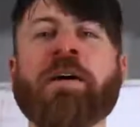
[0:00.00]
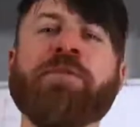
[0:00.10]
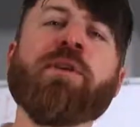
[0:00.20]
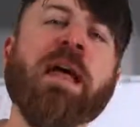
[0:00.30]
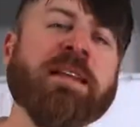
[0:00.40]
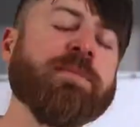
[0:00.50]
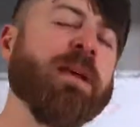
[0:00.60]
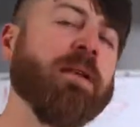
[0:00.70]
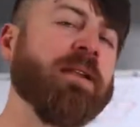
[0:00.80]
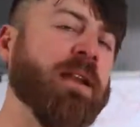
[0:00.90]
Now, if you'd like to
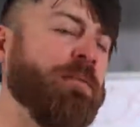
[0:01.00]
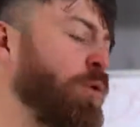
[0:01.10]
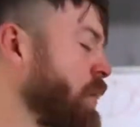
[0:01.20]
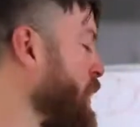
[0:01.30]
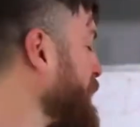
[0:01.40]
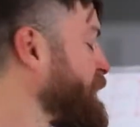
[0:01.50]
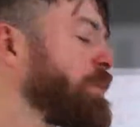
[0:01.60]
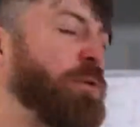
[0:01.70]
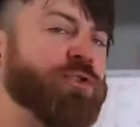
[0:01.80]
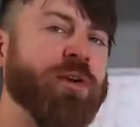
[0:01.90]
be a little more
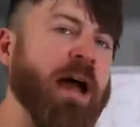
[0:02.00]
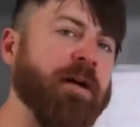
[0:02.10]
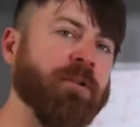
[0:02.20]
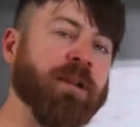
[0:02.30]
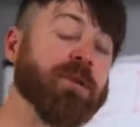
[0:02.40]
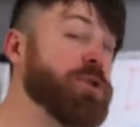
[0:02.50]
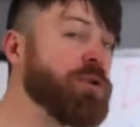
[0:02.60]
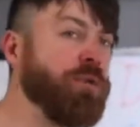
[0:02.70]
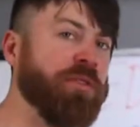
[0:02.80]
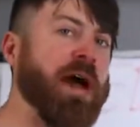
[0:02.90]
comfortable traveling,
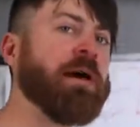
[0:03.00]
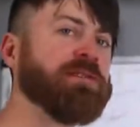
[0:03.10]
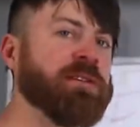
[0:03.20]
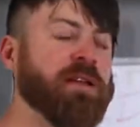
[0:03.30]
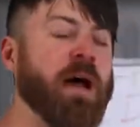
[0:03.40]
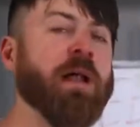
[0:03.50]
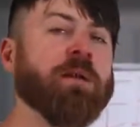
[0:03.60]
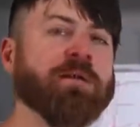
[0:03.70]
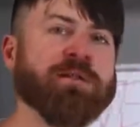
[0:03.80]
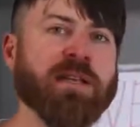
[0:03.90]

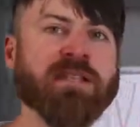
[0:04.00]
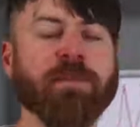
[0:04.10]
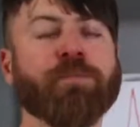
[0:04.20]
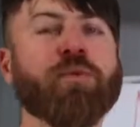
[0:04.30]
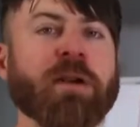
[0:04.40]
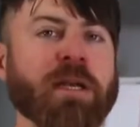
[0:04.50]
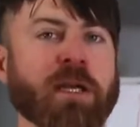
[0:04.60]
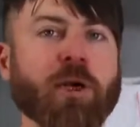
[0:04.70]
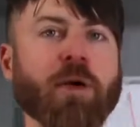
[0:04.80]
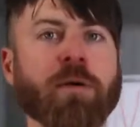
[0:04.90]
$2,000 is a pretty
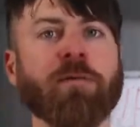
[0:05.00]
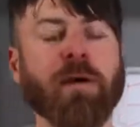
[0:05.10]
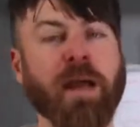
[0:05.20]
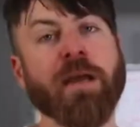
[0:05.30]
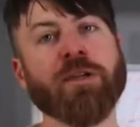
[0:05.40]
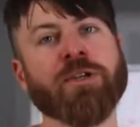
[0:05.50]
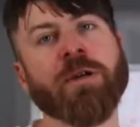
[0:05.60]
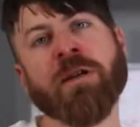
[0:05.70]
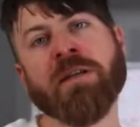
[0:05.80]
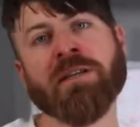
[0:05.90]
good range
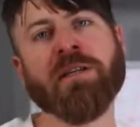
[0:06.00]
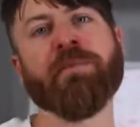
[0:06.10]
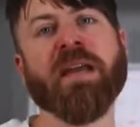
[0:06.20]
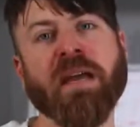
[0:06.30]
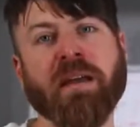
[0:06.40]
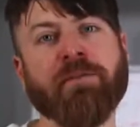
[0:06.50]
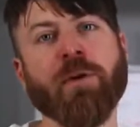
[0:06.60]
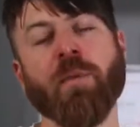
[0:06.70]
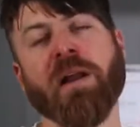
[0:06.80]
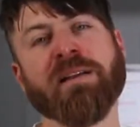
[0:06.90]
to be in. If
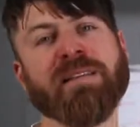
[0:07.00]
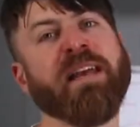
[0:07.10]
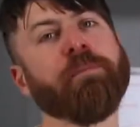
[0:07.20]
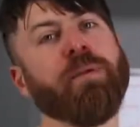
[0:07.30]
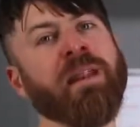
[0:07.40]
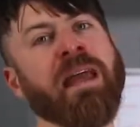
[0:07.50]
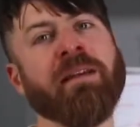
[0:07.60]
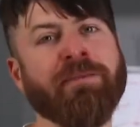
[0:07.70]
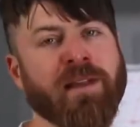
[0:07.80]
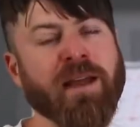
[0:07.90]
you want to take
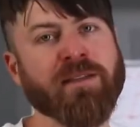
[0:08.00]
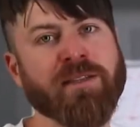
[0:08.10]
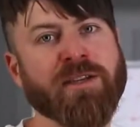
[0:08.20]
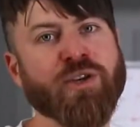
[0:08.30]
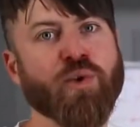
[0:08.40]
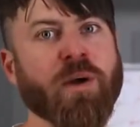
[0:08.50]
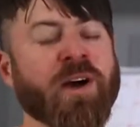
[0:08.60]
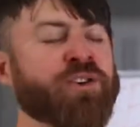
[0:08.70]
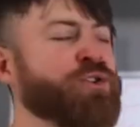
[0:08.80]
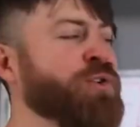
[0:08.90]
plane flights to new
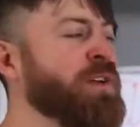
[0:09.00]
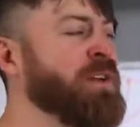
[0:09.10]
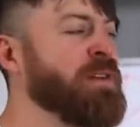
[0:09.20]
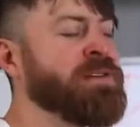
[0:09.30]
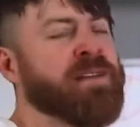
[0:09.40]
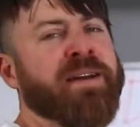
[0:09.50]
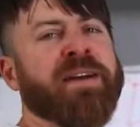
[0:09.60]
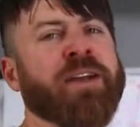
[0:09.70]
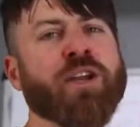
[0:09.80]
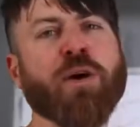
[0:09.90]
countries,
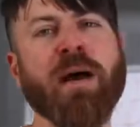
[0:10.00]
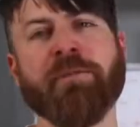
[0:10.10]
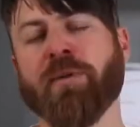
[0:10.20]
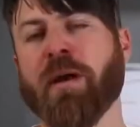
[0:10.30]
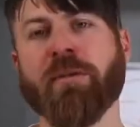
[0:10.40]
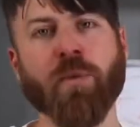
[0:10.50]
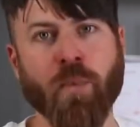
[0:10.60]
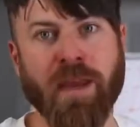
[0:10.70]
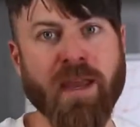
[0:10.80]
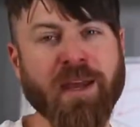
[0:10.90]
every other
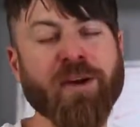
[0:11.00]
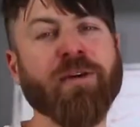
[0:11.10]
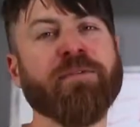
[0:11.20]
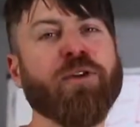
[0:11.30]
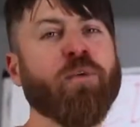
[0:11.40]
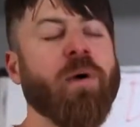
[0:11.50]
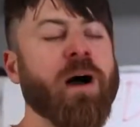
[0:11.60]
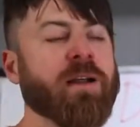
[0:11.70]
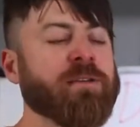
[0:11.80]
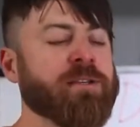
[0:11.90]
week, or if you
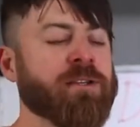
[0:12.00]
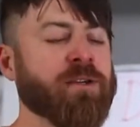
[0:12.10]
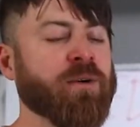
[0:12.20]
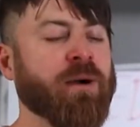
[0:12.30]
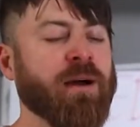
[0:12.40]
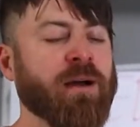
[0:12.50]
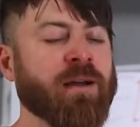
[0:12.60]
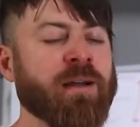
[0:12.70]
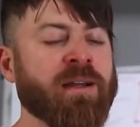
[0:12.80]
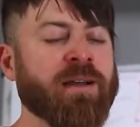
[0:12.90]
want to
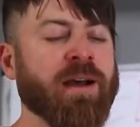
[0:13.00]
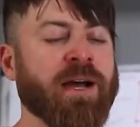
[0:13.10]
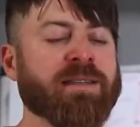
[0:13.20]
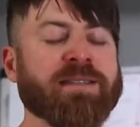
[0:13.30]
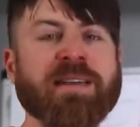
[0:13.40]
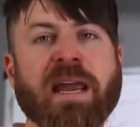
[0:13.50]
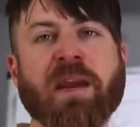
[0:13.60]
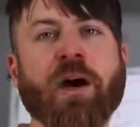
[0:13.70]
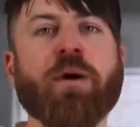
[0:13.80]
stay in a